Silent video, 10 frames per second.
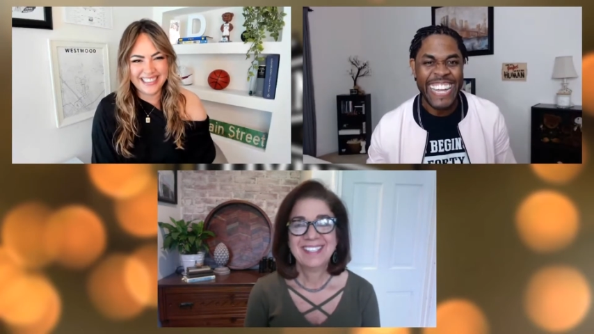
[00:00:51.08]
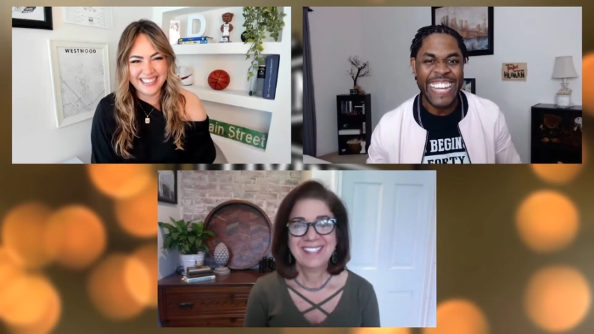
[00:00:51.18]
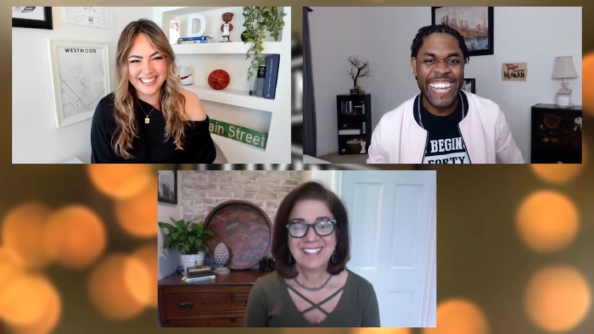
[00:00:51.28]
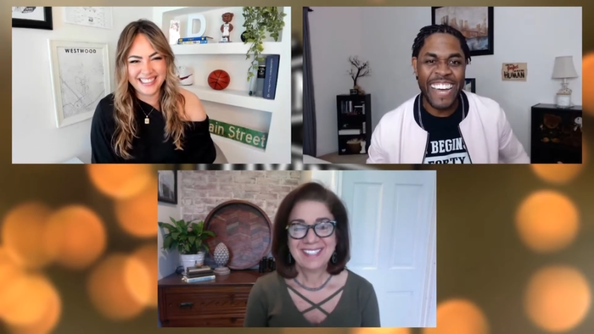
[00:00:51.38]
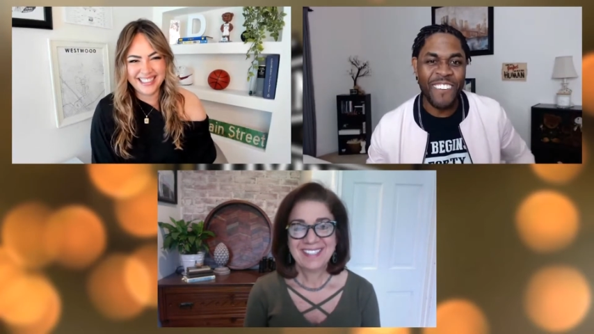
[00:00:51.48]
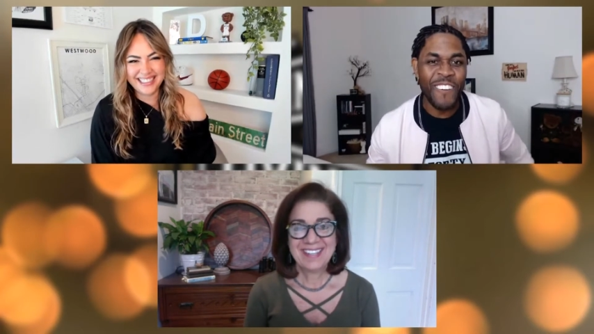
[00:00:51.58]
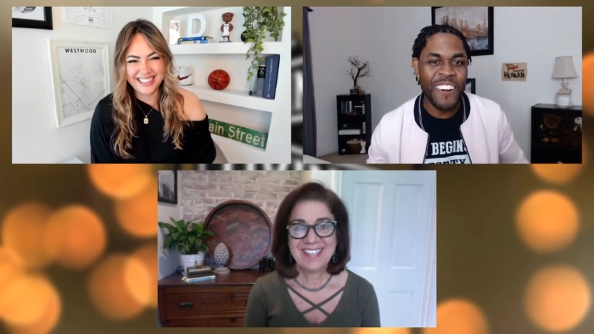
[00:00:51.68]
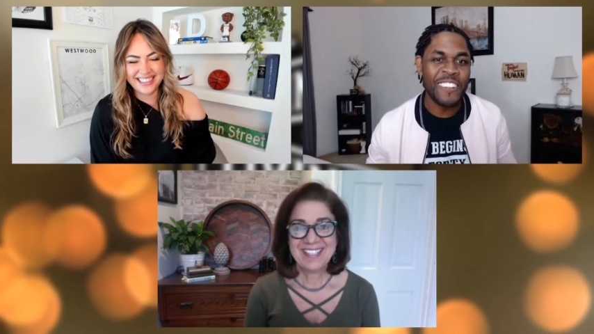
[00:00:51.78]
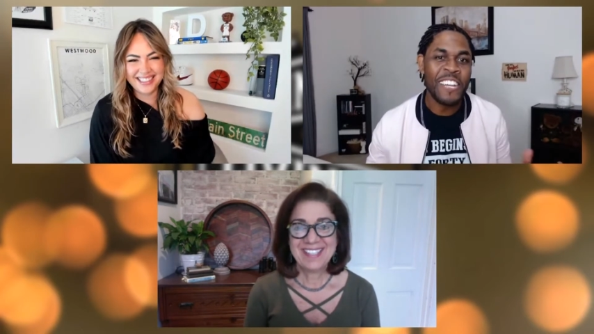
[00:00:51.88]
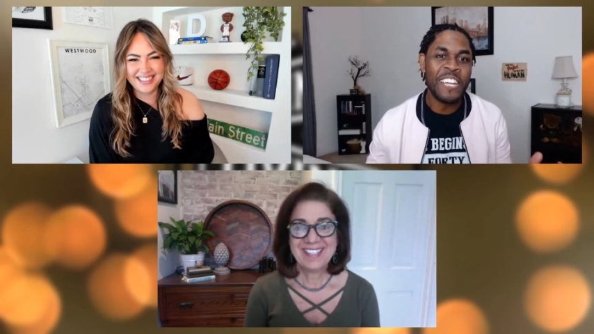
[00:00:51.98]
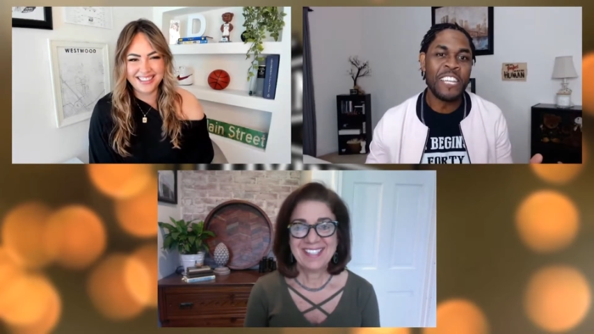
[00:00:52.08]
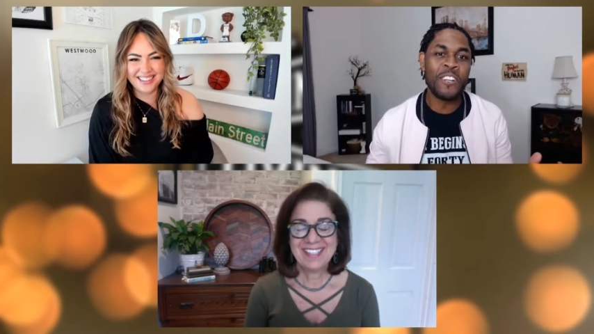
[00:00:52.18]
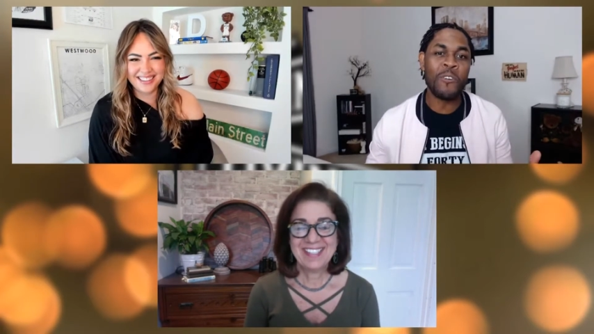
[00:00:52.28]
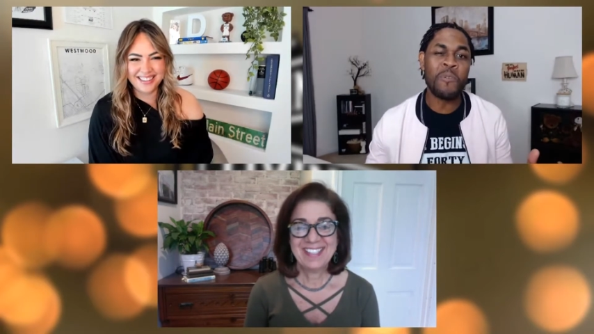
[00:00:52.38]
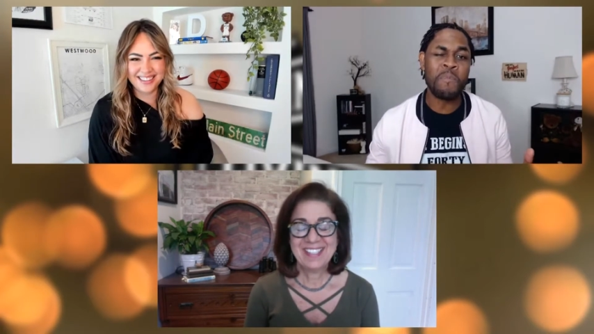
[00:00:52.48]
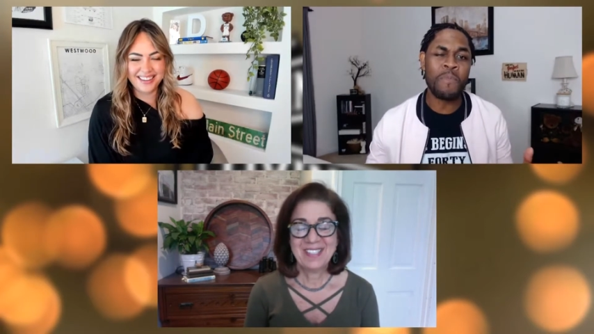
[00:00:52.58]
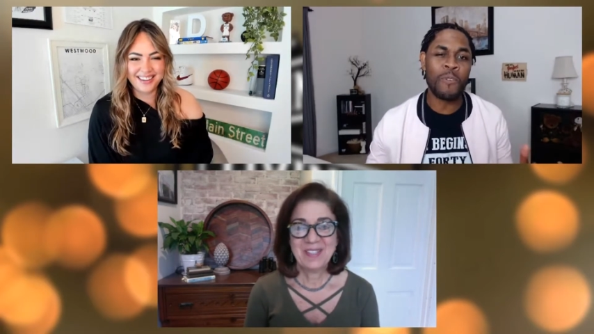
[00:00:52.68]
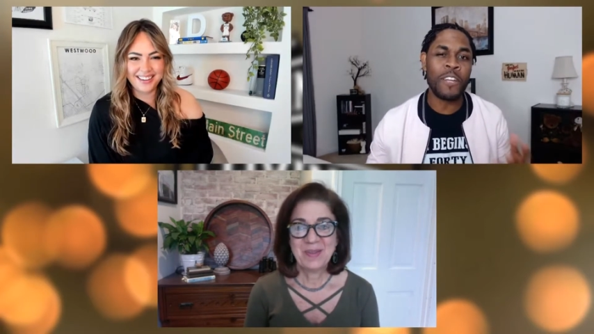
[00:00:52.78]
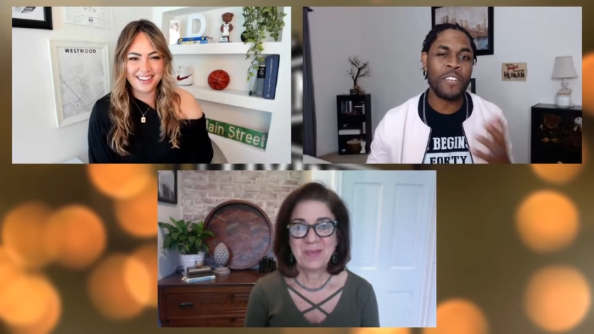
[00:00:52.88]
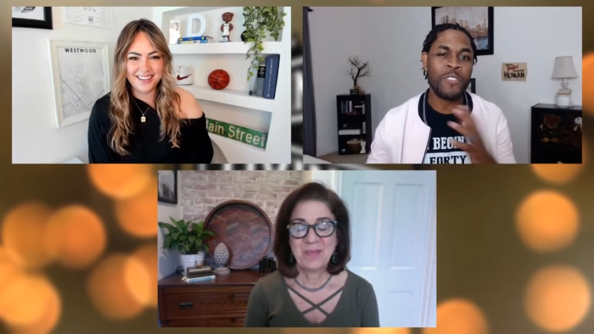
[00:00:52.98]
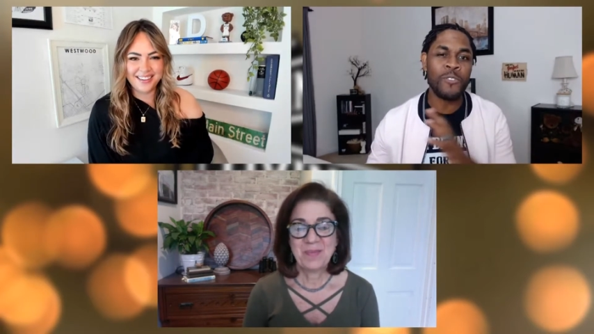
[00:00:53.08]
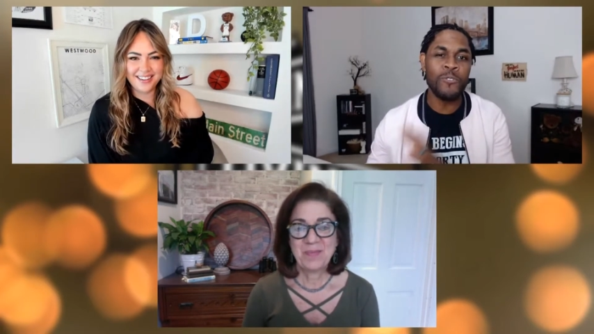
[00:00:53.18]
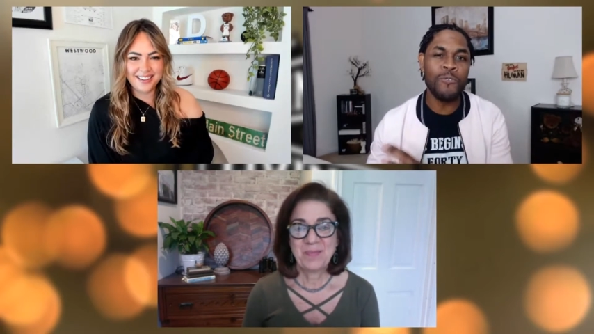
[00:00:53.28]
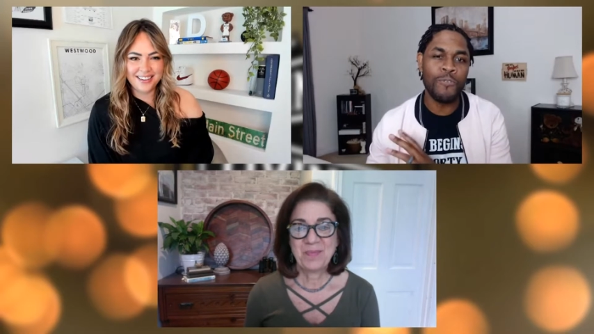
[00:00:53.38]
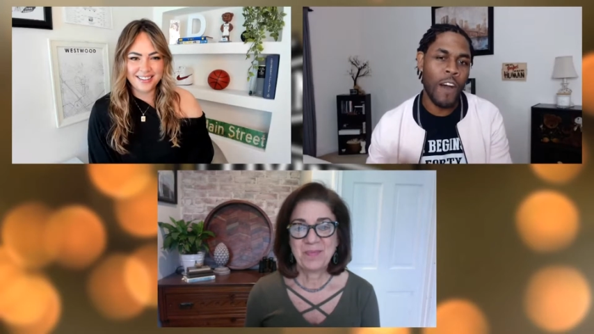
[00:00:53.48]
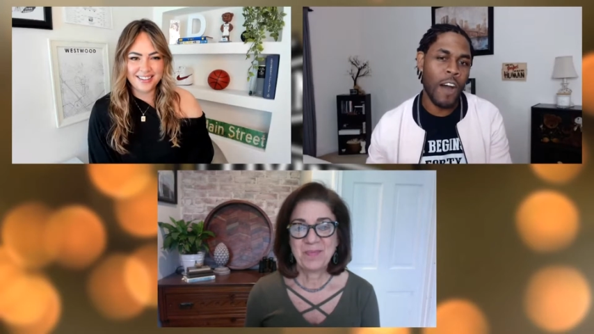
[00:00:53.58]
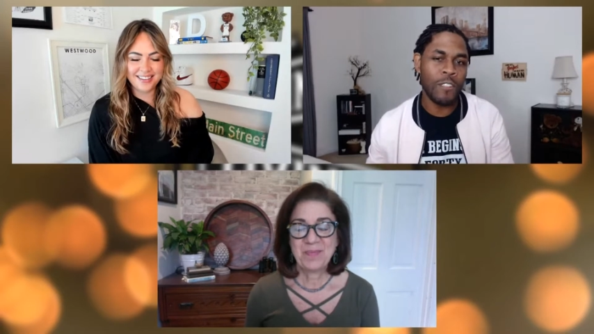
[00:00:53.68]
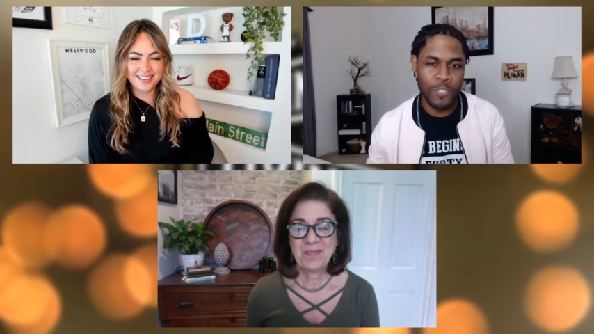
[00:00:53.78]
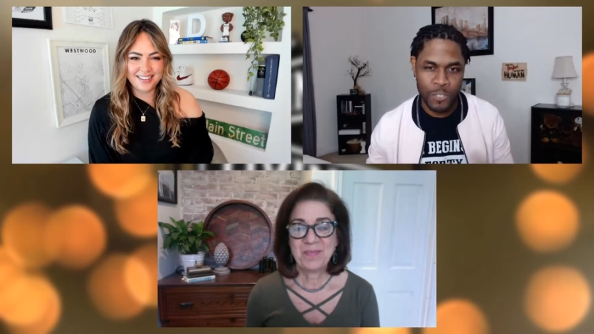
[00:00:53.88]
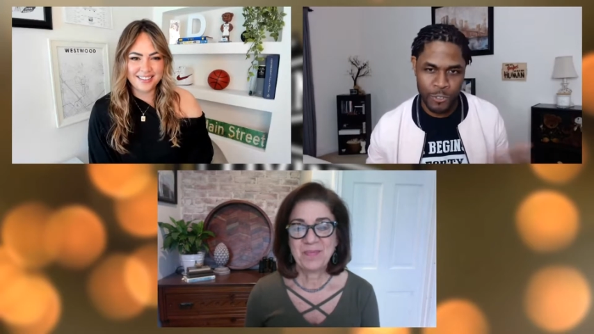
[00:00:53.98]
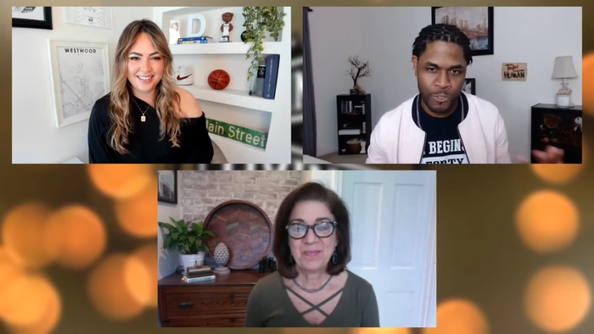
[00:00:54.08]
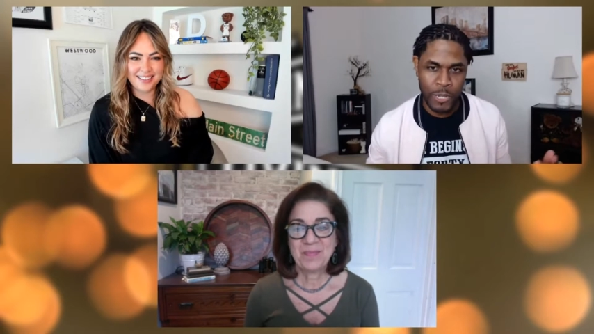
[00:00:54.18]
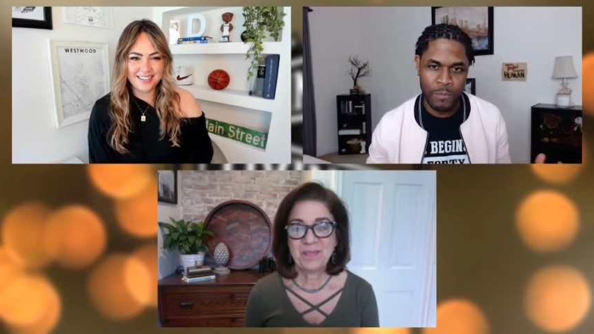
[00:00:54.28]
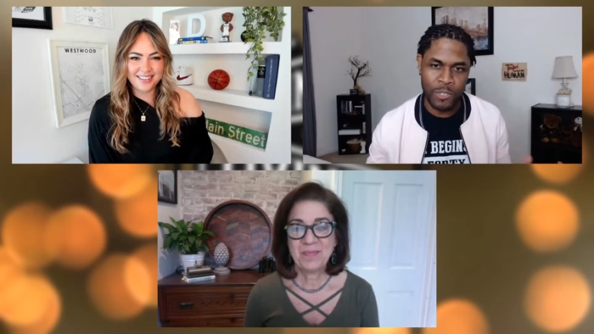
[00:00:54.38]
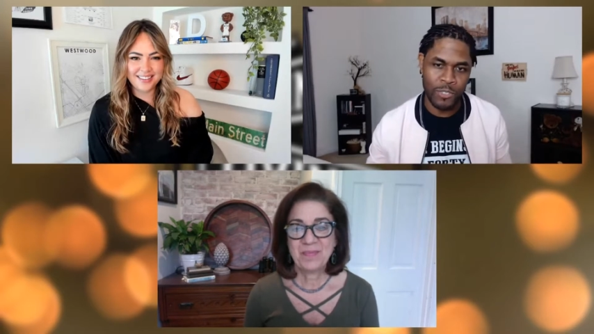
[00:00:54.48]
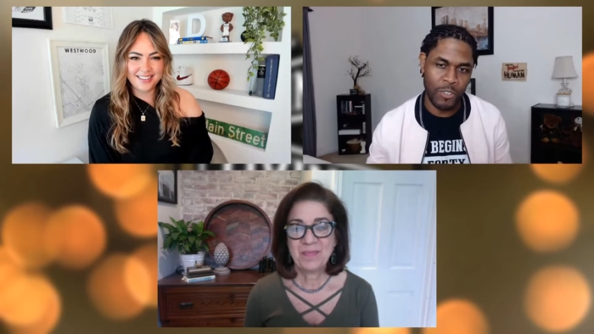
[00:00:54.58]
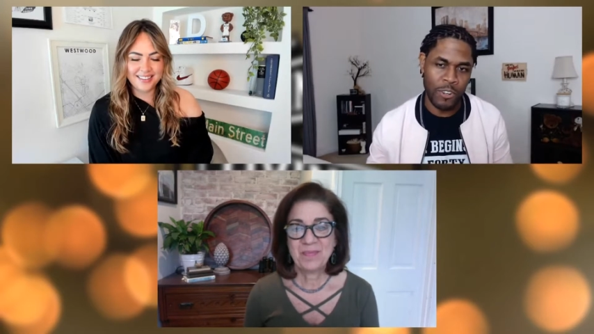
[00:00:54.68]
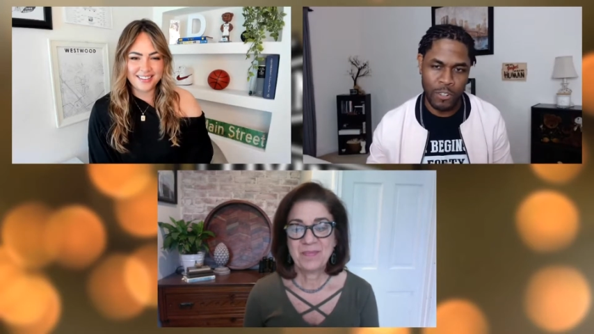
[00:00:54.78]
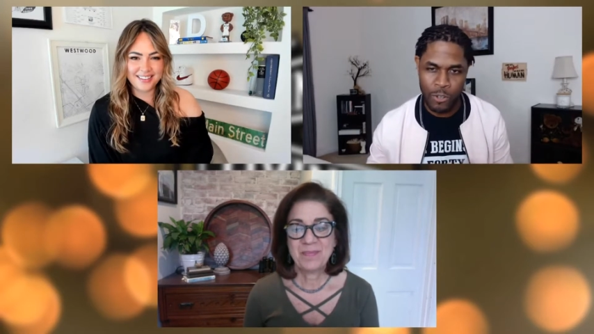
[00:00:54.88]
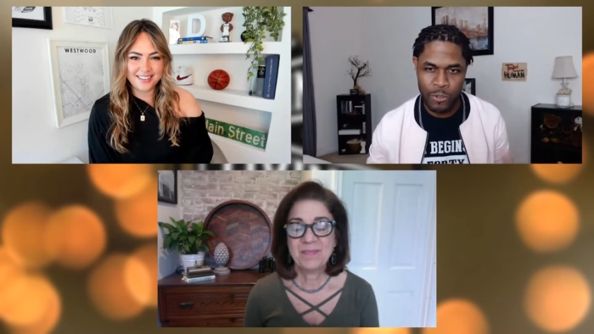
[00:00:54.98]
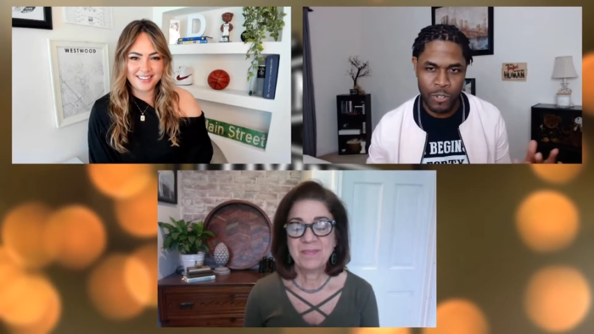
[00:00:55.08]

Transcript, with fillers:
Speaker 1: yeah, well, you know, Maria, you followed your dream to start a local